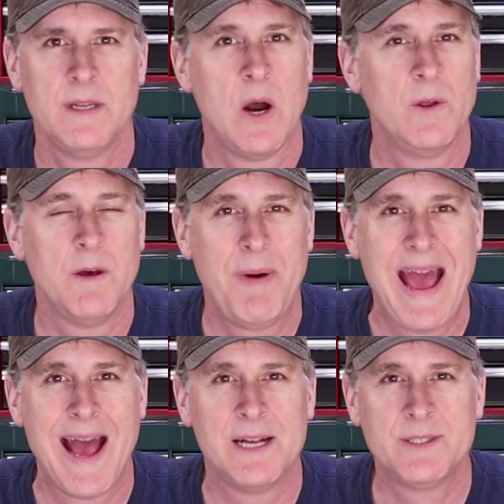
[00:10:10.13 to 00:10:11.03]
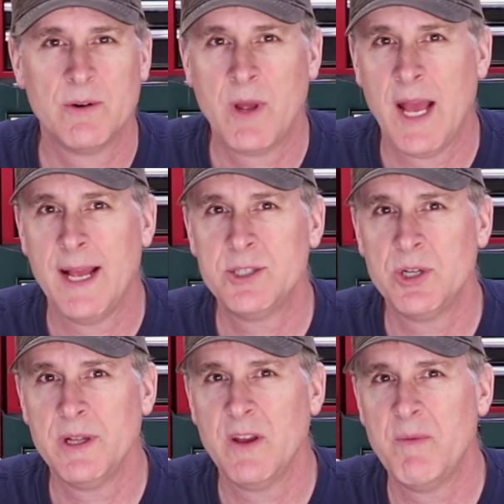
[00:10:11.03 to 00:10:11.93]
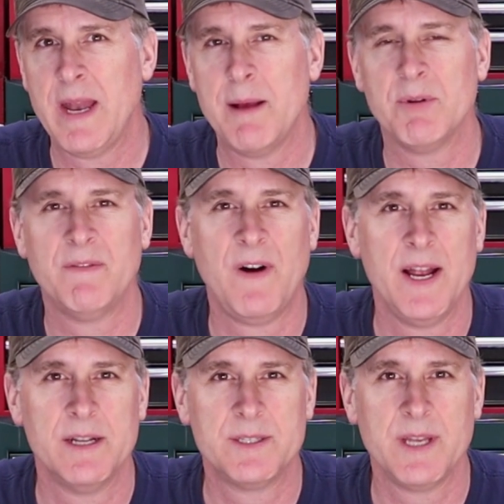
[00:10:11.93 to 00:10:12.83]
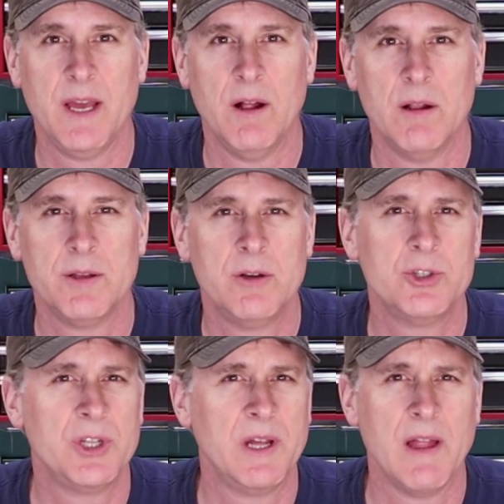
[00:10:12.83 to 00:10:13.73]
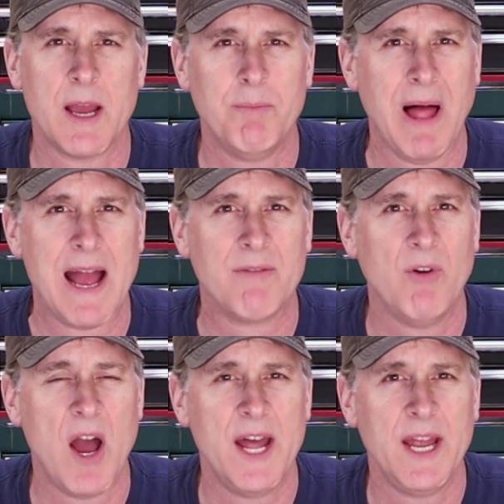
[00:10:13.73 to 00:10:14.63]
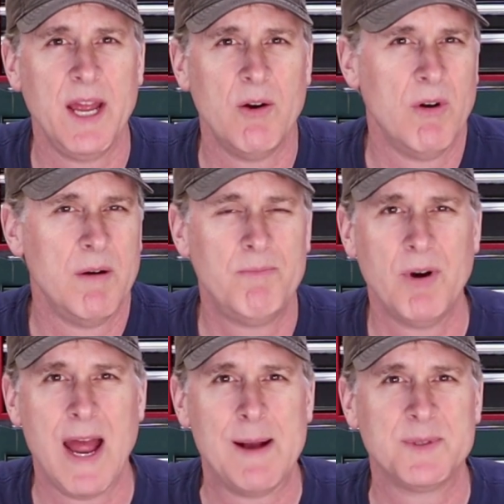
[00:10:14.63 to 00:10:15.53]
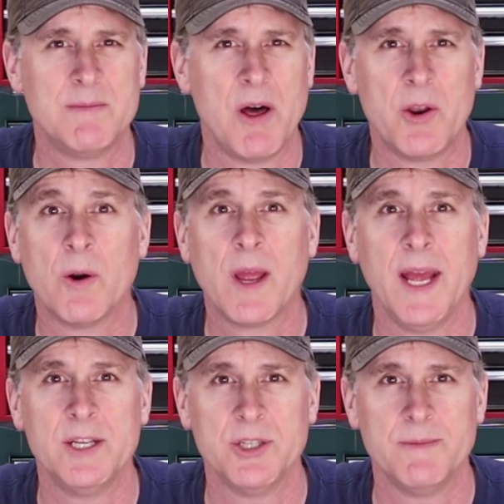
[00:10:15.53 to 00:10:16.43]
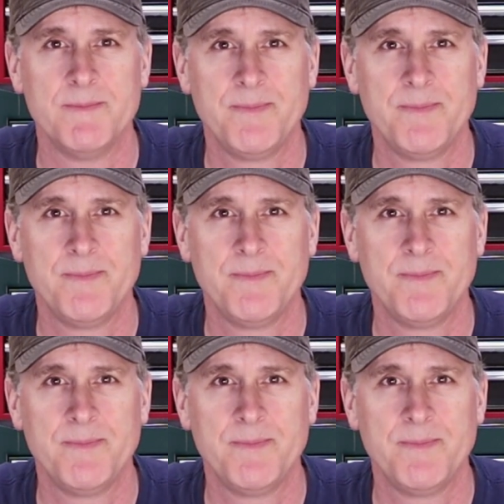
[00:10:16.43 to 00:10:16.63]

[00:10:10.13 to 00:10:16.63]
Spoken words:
Now in the past, occasionally you've been able to find a sale, usually like Black Friday or perhaps some other occasion.